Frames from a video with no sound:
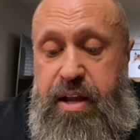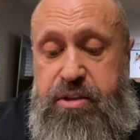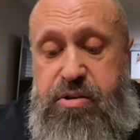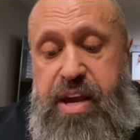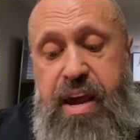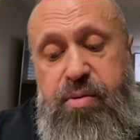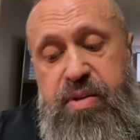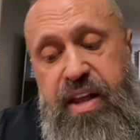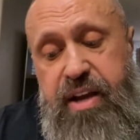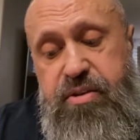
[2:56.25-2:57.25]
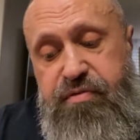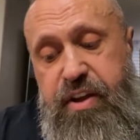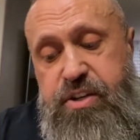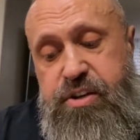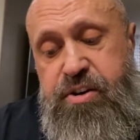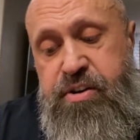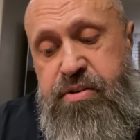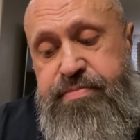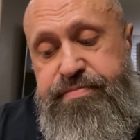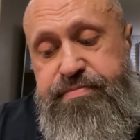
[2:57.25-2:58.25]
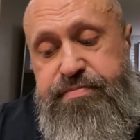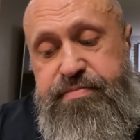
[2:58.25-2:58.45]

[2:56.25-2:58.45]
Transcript: Today, I would like to feature